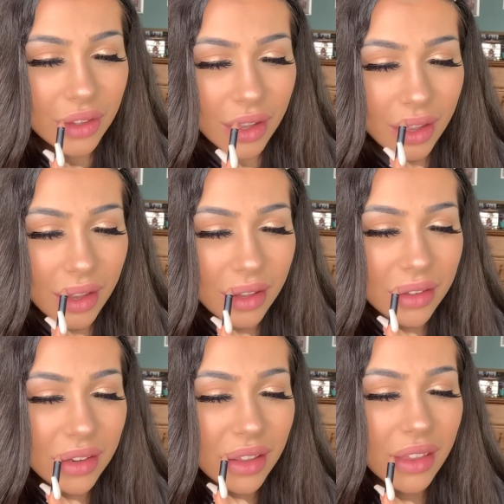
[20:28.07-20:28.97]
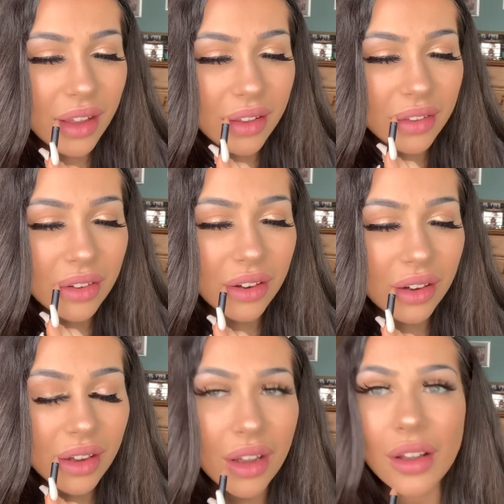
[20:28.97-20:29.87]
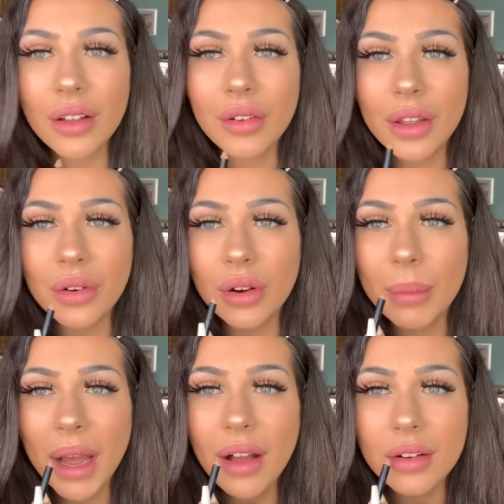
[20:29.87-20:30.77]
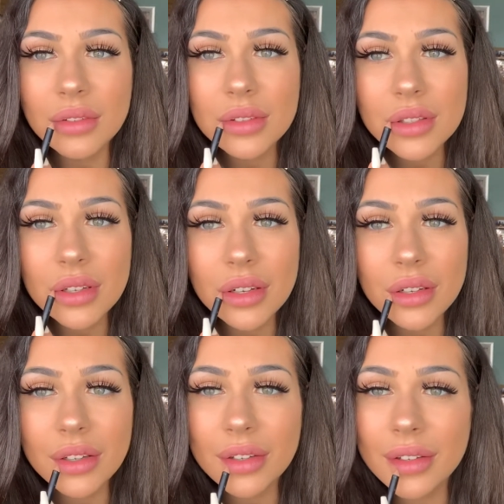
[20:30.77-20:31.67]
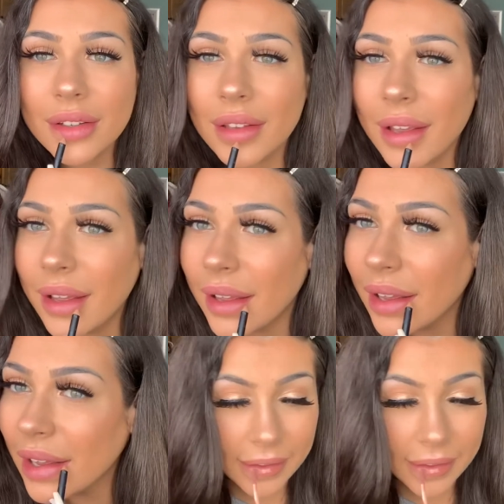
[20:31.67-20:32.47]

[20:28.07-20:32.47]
and that is what we're all about. So yeah,